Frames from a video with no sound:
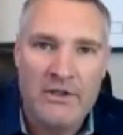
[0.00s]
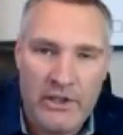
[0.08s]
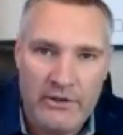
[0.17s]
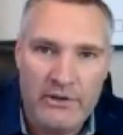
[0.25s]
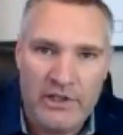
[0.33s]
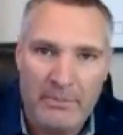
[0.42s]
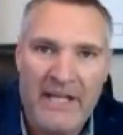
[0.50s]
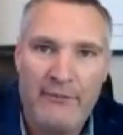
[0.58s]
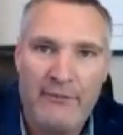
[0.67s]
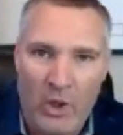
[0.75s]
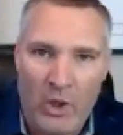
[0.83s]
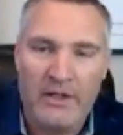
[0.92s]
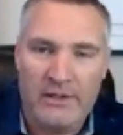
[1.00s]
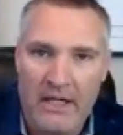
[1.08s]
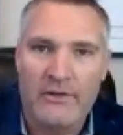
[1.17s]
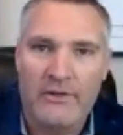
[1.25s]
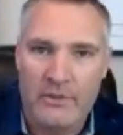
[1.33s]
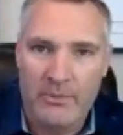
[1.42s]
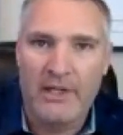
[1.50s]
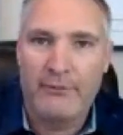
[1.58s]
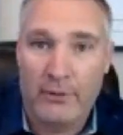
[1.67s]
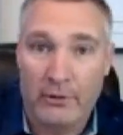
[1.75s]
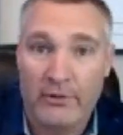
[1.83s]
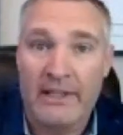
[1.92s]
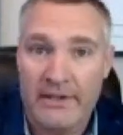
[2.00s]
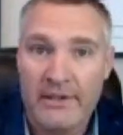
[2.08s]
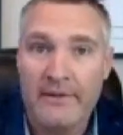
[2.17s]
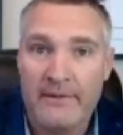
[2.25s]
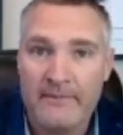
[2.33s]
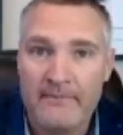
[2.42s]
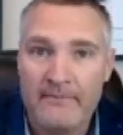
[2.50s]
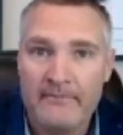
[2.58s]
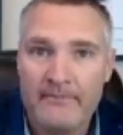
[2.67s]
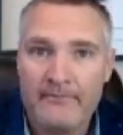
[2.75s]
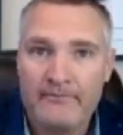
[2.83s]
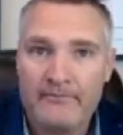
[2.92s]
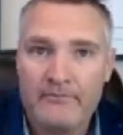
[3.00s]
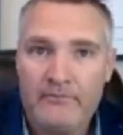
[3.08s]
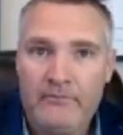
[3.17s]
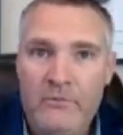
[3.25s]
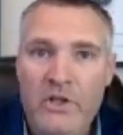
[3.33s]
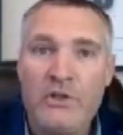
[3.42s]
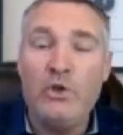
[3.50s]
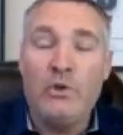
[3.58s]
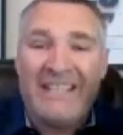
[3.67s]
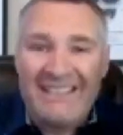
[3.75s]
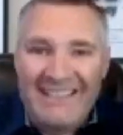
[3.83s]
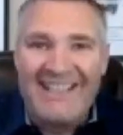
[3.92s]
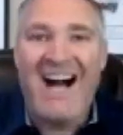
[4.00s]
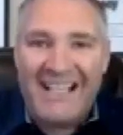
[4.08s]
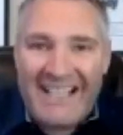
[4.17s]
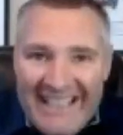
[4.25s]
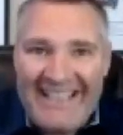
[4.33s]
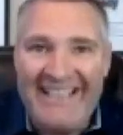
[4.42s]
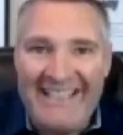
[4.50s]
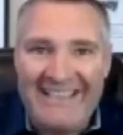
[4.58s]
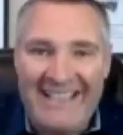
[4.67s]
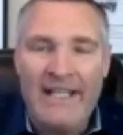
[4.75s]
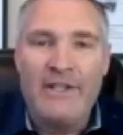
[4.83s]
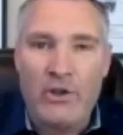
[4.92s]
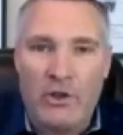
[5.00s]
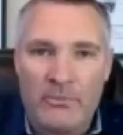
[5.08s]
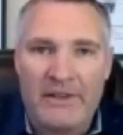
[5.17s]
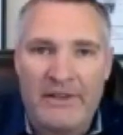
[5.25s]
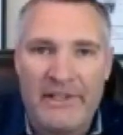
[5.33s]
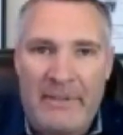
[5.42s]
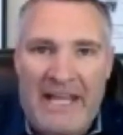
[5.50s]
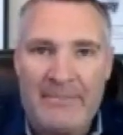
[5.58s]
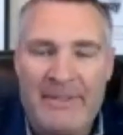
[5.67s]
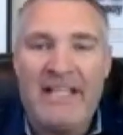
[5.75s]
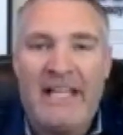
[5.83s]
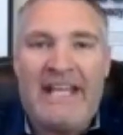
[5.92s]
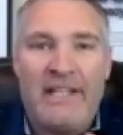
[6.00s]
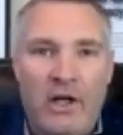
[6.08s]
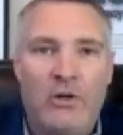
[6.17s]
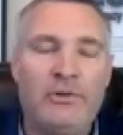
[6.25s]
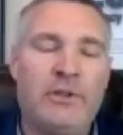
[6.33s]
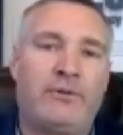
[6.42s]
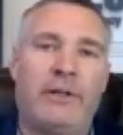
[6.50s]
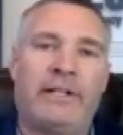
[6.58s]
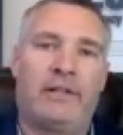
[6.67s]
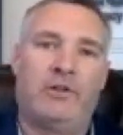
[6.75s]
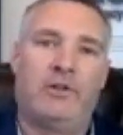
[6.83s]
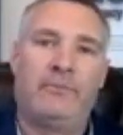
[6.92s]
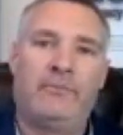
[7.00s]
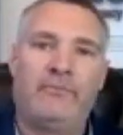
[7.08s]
She used to pay $400 a month for rent. You can lock in your monthly payment and own the freaking home.